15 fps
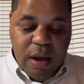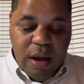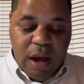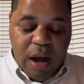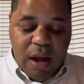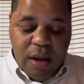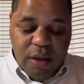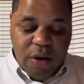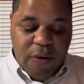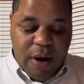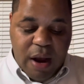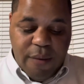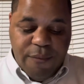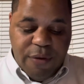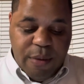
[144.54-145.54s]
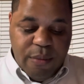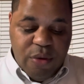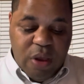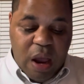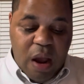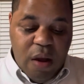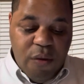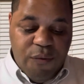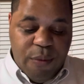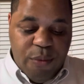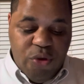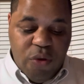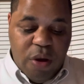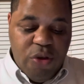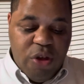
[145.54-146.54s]
on the ground from from
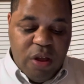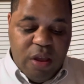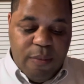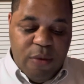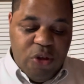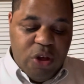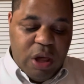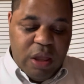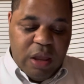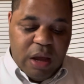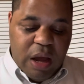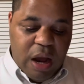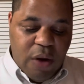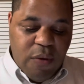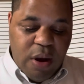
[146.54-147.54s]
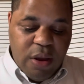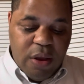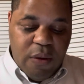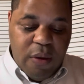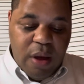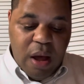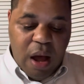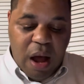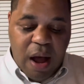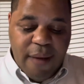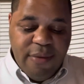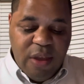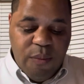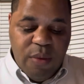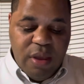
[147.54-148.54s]
Georgia to Michigan to Colorado,
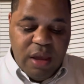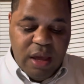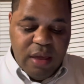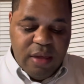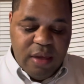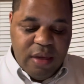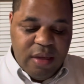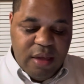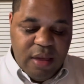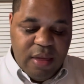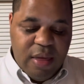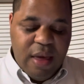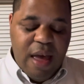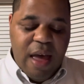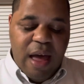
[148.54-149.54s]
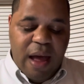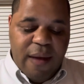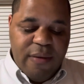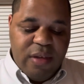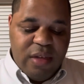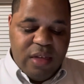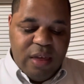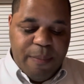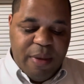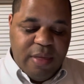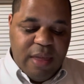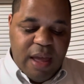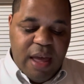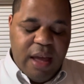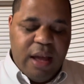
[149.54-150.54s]
often with the assistance of
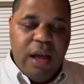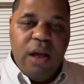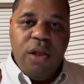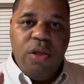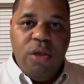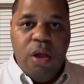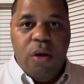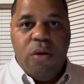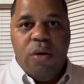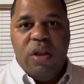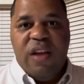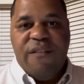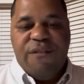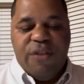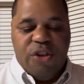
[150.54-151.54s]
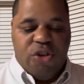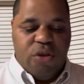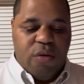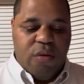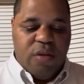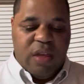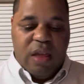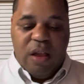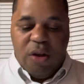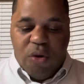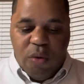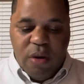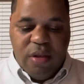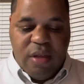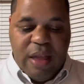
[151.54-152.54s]
sympathetic local officials. And of
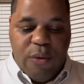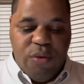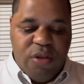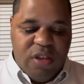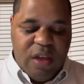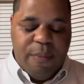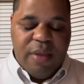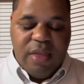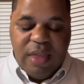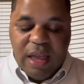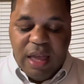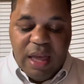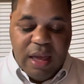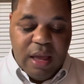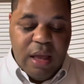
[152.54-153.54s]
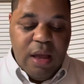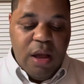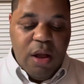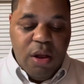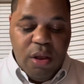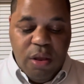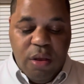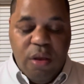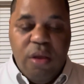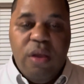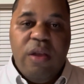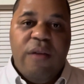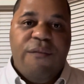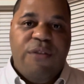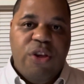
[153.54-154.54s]
course, those sympathetic
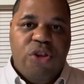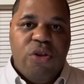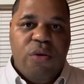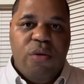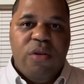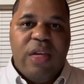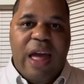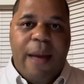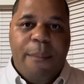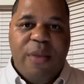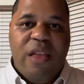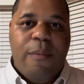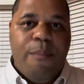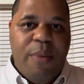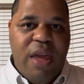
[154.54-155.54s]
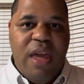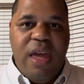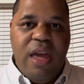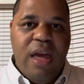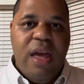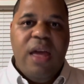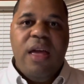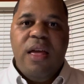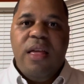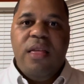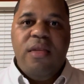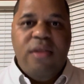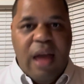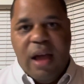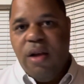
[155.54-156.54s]
officials happen to be
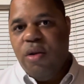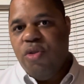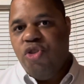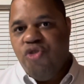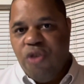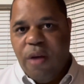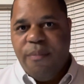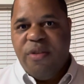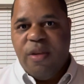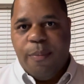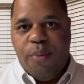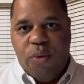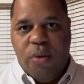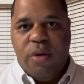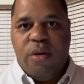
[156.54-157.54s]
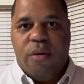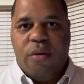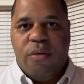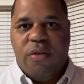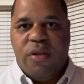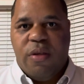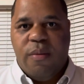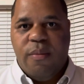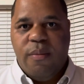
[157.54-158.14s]
Donald Trump supporters.